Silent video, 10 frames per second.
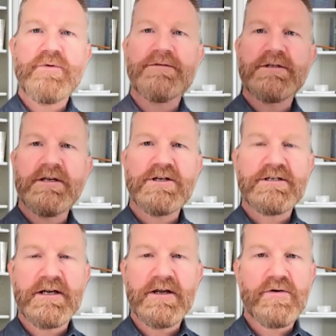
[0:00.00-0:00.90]
seen,
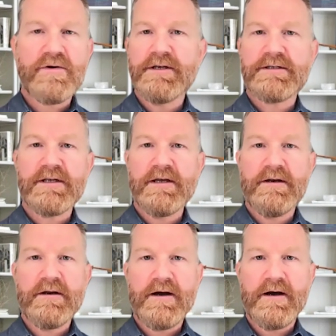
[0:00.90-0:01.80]
just increase
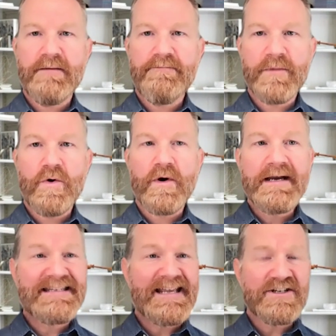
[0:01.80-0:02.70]
in
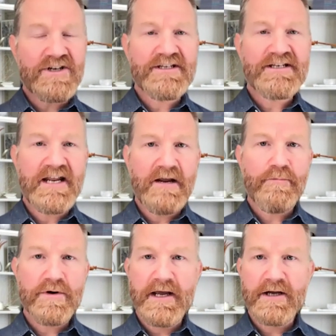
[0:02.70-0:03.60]
organizations needing
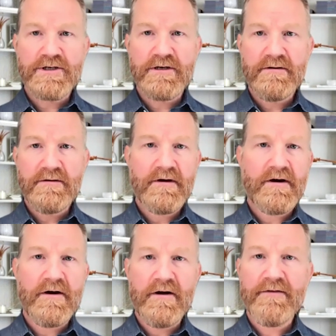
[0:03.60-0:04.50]
protection
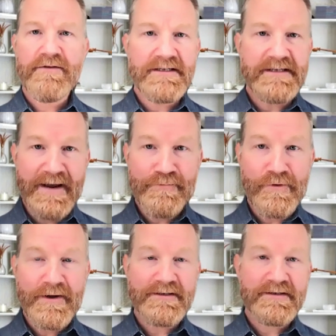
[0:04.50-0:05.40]
on all of these
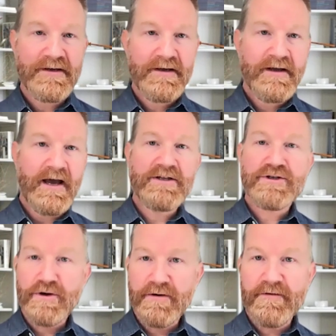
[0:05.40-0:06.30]
endpoints and
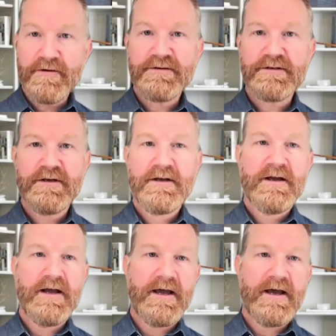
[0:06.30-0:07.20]
servers.
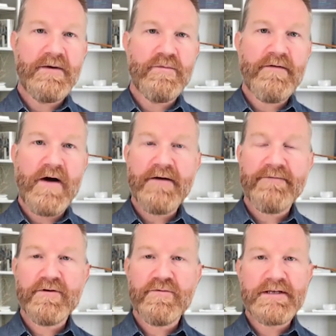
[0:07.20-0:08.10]
And we've
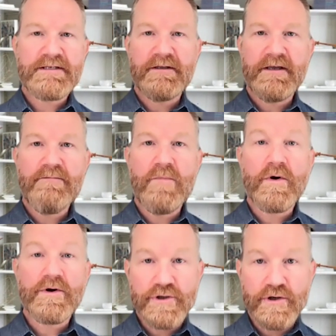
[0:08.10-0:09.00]
offered recently
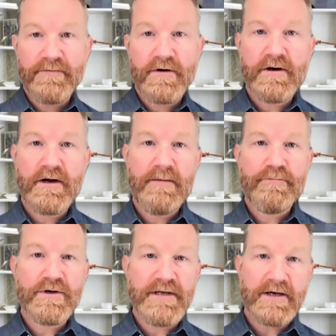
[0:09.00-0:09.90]
more server
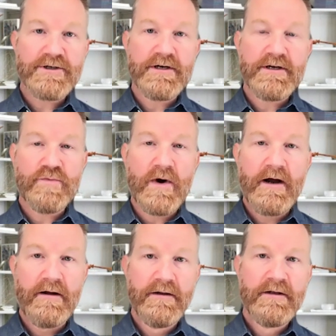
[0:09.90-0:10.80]
protection as
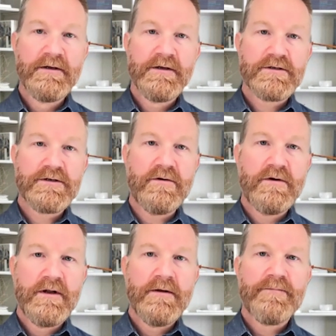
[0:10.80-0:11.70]
well. So
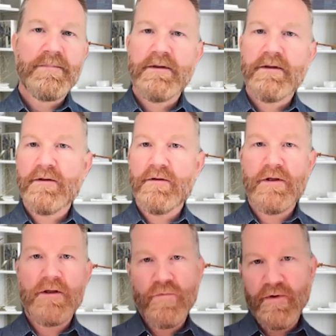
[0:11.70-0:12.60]

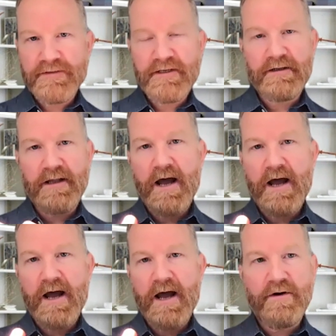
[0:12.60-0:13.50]
we've seen a lot
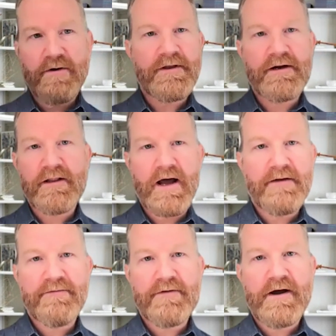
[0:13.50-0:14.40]
of growth and a lot
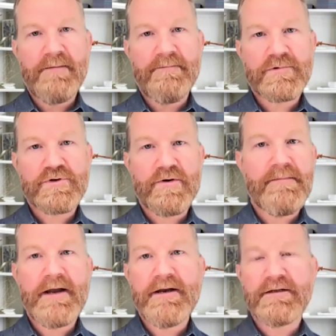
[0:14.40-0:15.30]
of
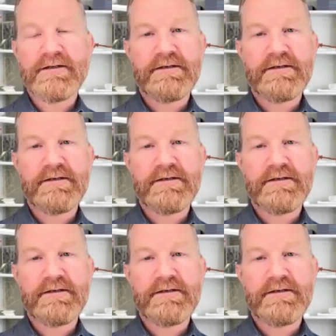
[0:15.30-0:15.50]
tremendous